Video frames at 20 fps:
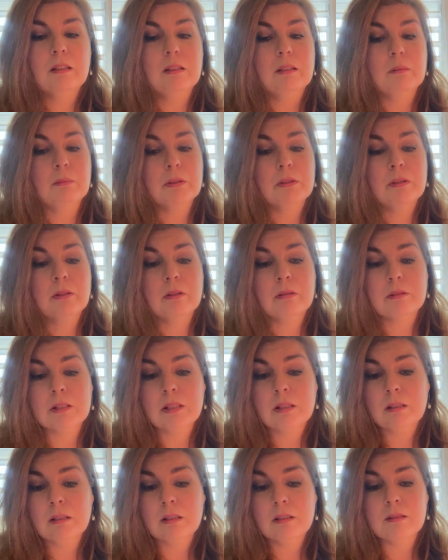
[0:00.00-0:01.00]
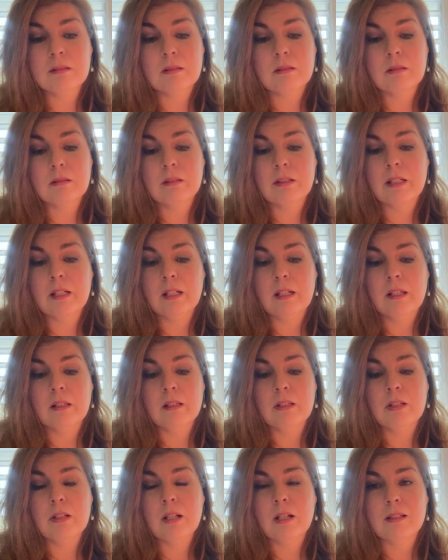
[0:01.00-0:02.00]
the Pluto return that's occurring in
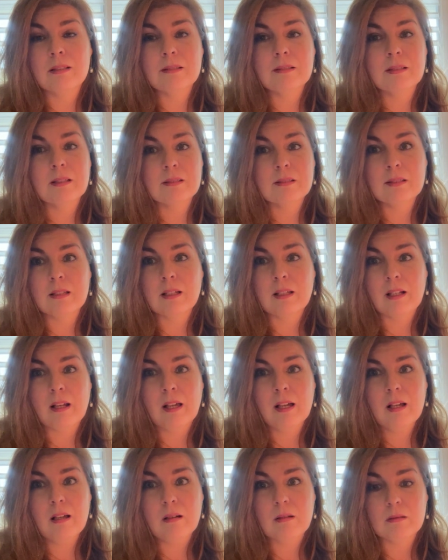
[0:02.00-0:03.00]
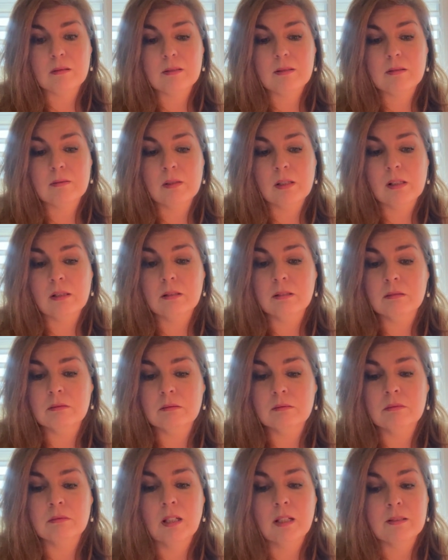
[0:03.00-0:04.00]
the United States second house,
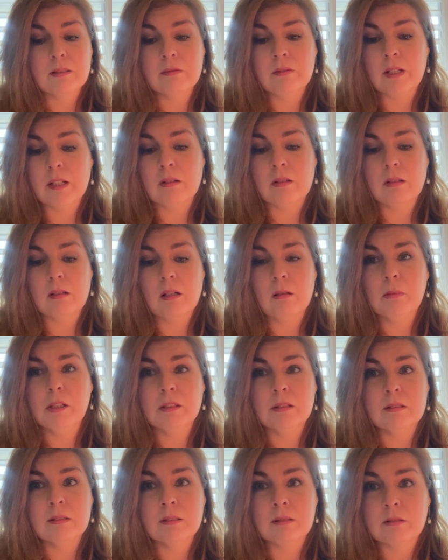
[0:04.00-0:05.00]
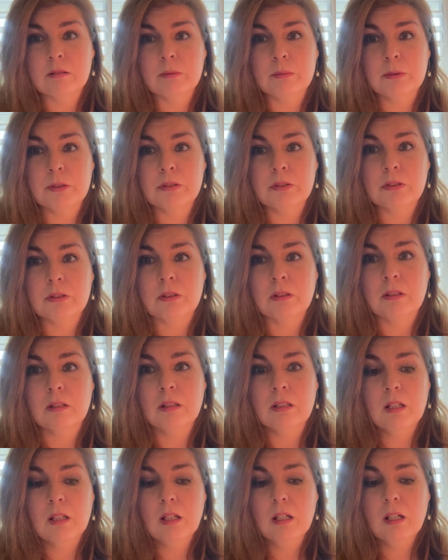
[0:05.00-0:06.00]
well, lots of anger about the distribution
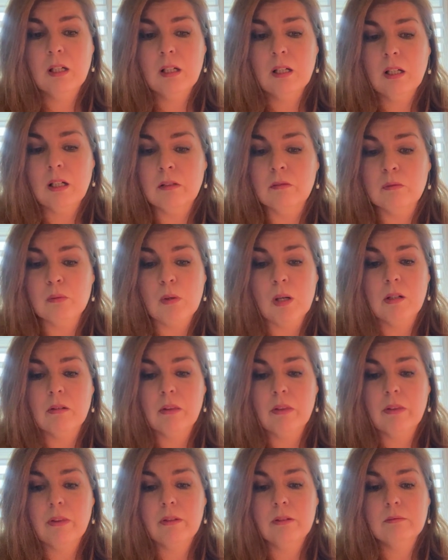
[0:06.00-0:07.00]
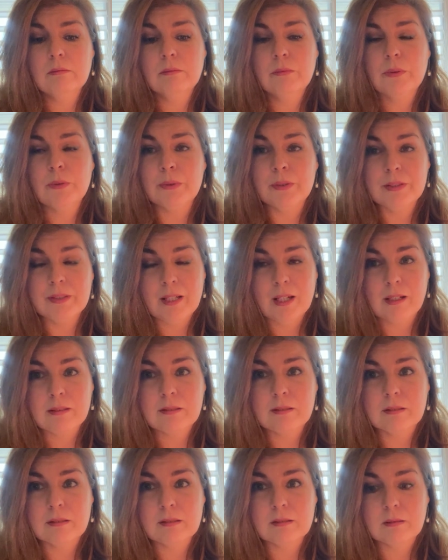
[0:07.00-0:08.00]
of wealth through the tax
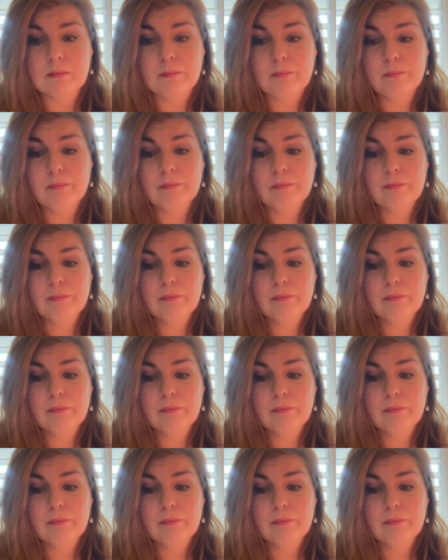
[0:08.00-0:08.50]
system